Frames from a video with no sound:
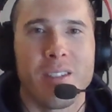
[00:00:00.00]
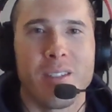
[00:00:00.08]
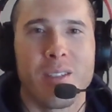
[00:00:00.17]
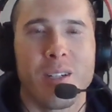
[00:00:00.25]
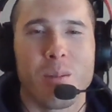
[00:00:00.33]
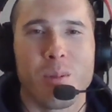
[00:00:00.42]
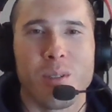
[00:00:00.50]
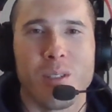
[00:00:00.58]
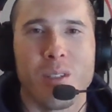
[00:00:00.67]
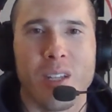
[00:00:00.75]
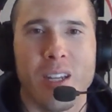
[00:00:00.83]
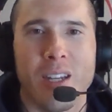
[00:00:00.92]
terrible to
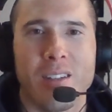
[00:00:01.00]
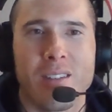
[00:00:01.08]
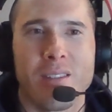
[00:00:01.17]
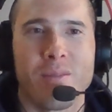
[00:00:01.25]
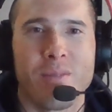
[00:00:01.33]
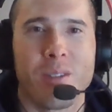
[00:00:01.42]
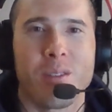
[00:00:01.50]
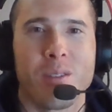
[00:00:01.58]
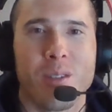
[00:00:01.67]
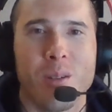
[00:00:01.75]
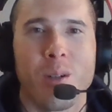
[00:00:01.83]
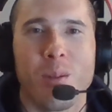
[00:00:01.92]
look at. Nothing's
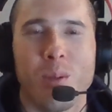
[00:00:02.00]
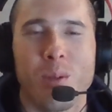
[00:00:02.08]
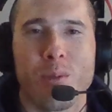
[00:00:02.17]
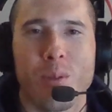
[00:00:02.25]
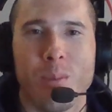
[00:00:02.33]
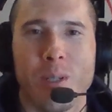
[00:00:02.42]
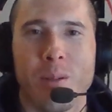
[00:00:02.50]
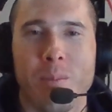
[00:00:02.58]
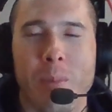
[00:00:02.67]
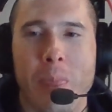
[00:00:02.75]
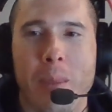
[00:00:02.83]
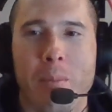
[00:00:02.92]
going anywhere for me.
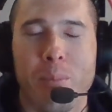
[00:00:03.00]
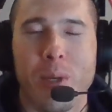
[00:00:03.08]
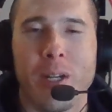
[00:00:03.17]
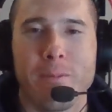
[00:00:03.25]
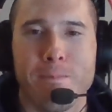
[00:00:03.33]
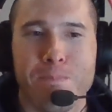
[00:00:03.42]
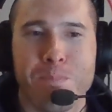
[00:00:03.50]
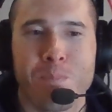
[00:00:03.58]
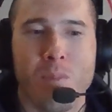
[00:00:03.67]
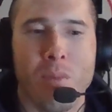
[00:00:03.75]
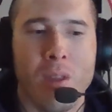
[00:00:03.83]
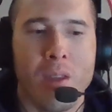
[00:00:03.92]
But
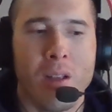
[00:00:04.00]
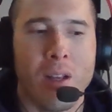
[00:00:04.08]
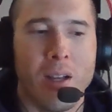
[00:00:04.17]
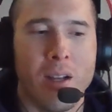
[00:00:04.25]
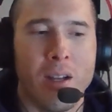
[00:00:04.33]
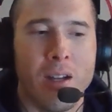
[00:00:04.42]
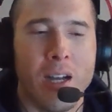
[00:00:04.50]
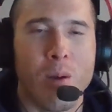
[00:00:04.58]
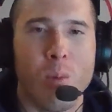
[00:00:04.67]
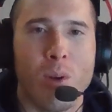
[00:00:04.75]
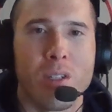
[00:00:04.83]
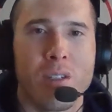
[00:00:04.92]
I
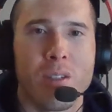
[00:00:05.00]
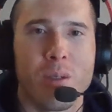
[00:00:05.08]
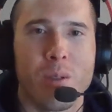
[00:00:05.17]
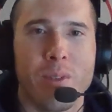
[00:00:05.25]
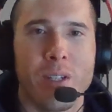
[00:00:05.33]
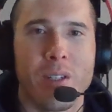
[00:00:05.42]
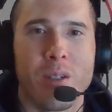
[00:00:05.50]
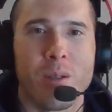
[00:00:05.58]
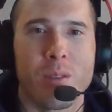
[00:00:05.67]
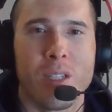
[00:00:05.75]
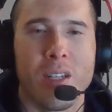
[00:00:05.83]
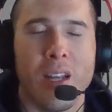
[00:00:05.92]
wanted to do a video
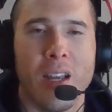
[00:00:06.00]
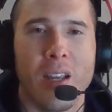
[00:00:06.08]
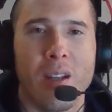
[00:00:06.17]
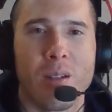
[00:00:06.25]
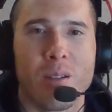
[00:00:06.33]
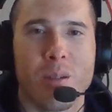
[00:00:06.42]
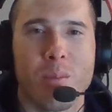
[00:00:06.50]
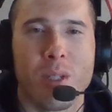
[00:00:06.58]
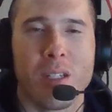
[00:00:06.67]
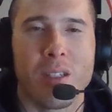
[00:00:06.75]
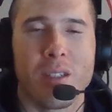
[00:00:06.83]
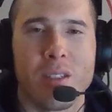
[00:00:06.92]
today on
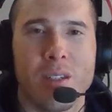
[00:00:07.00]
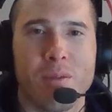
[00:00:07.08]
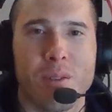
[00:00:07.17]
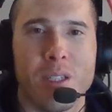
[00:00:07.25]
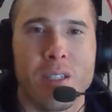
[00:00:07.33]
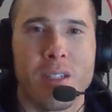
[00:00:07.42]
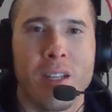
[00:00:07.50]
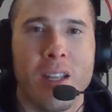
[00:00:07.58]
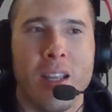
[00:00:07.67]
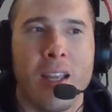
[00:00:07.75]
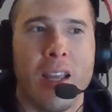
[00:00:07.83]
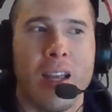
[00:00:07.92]
something a little different,
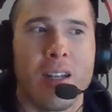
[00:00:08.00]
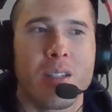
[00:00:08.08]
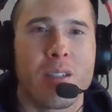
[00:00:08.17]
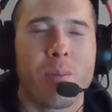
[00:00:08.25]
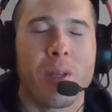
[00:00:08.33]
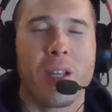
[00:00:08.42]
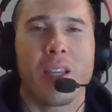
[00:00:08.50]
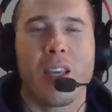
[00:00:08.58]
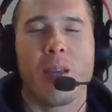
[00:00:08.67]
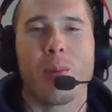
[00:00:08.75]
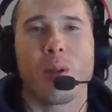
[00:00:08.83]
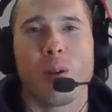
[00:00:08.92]
and it's something I
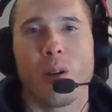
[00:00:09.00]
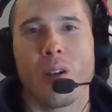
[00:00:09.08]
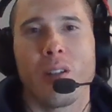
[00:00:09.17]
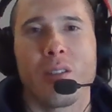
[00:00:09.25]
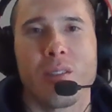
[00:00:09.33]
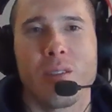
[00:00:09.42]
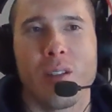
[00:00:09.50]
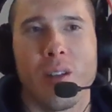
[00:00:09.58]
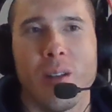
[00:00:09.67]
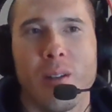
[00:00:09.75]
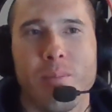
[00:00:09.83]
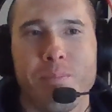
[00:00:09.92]
came across
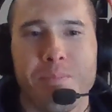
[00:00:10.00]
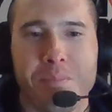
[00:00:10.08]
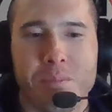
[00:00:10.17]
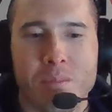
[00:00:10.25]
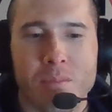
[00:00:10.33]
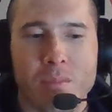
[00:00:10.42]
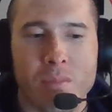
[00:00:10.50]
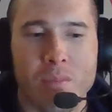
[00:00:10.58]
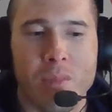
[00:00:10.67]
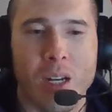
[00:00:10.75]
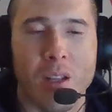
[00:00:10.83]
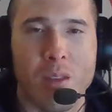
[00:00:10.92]

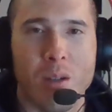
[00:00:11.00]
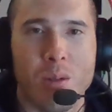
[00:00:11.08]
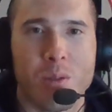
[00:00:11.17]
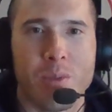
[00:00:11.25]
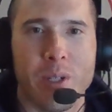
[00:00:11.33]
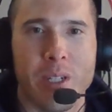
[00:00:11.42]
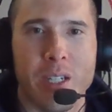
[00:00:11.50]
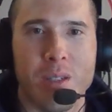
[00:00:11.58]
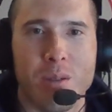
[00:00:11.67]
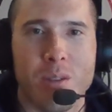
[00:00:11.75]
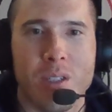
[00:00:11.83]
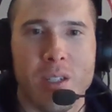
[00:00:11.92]
that I thought was very
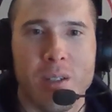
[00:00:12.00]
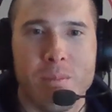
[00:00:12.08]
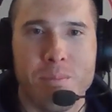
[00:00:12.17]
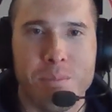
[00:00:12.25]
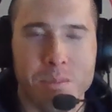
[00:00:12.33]
interesting,